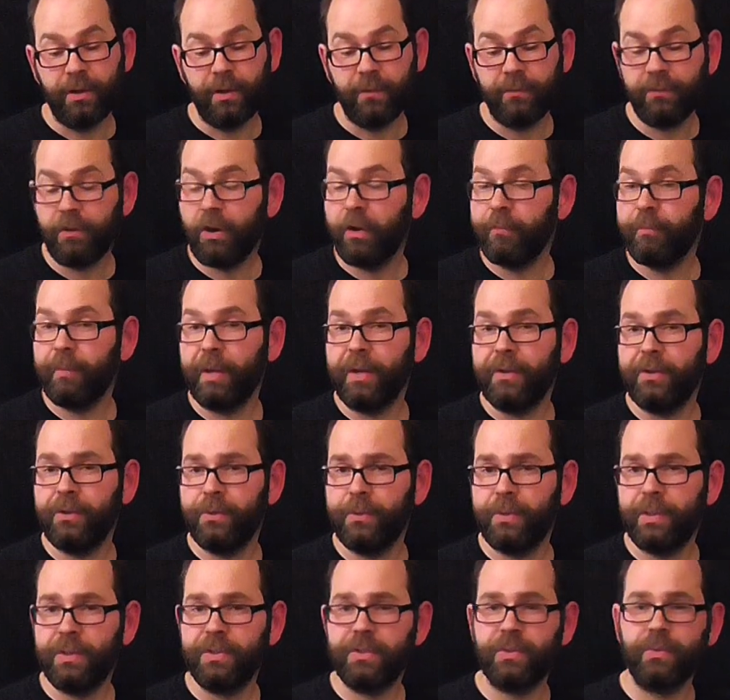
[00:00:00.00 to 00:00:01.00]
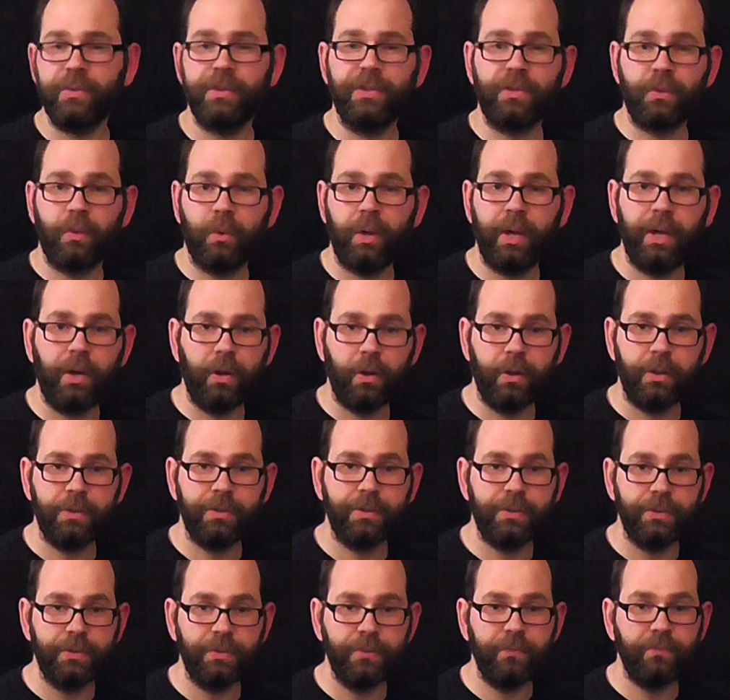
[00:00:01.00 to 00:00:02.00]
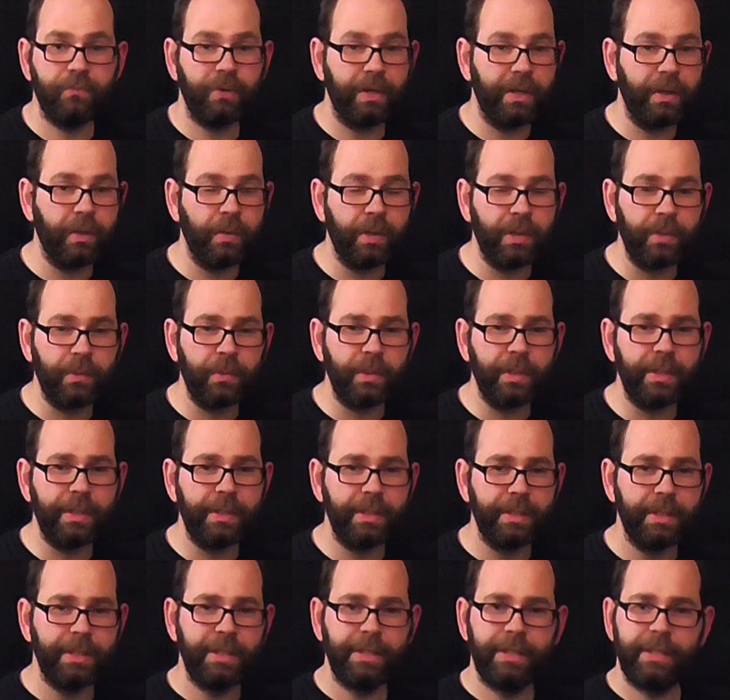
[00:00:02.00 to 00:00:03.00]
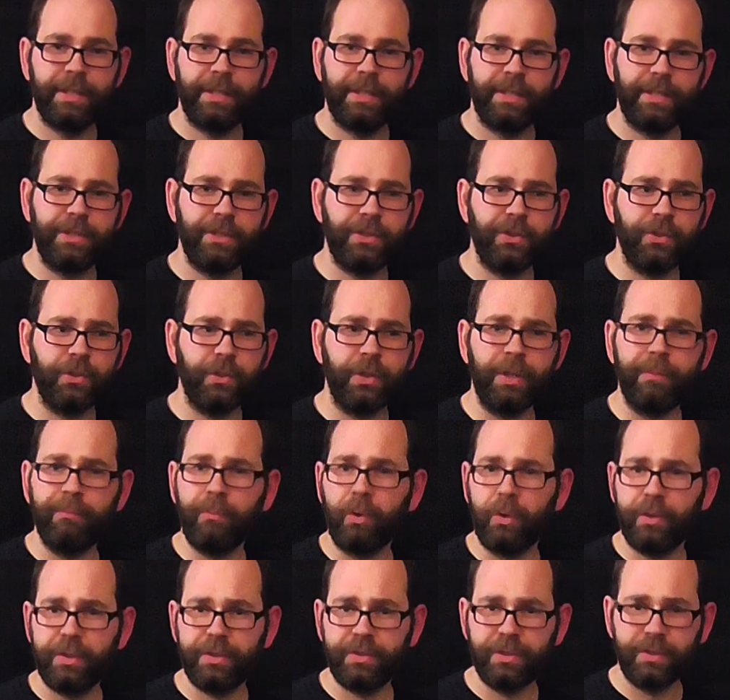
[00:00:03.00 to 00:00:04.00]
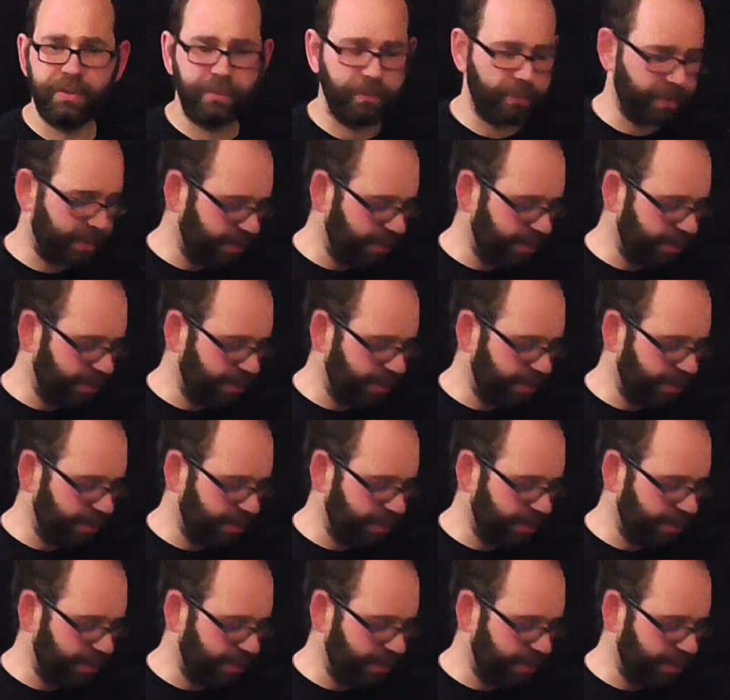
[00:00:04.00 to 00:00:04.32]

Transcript: 5-man units, so it's quite hard to fail anyway, unless you've got any minuses on